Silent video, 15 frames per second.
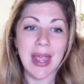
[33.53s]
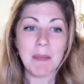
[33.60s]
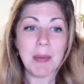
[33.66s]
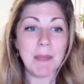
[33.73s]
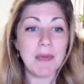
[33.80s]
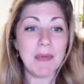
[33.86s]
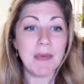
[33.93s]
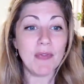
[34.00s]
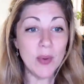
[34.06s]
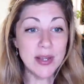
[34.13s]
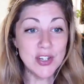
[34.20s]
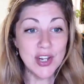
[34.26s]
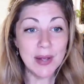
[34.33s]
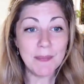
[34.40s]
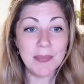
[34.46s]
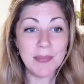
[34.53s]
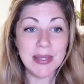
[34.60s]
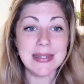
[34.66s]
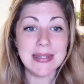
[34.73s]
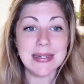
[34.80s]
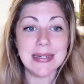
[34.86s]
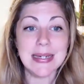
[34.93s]
But before we jump
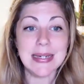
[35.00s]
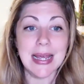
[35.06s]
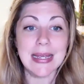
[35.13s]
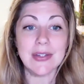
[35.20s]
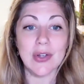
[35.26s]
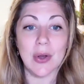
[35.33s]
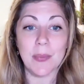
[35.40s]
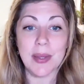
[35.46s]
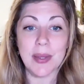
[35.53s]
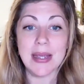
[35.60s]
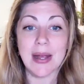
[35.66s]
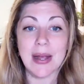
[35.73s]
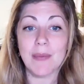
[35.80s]
into today's topic,